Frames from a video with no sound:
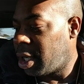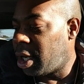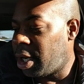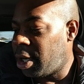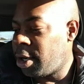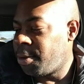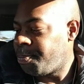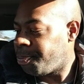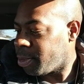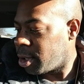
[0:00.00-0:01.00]

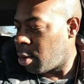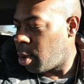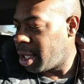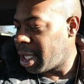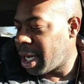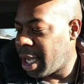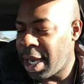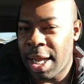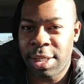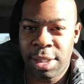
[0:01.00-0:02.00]
The one that I
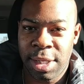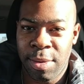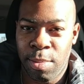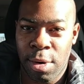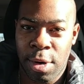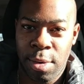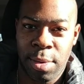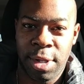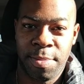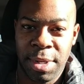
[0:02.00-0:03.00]
actually brought
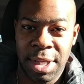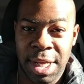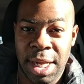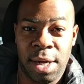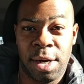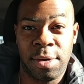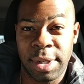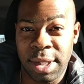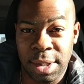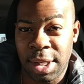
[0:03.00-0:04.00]
with me that I
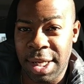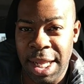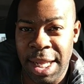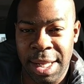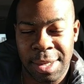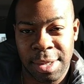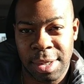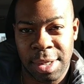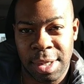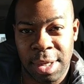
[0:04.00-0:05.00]
always look at
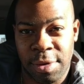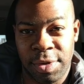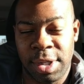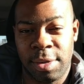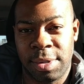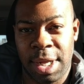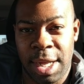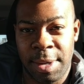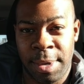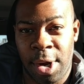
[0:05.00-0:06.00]
every single
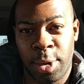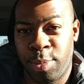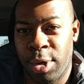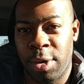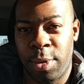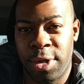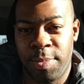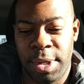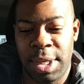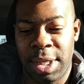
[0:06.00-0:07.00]
time and I always bring with
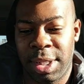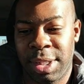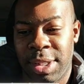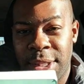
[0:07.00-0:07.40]
me is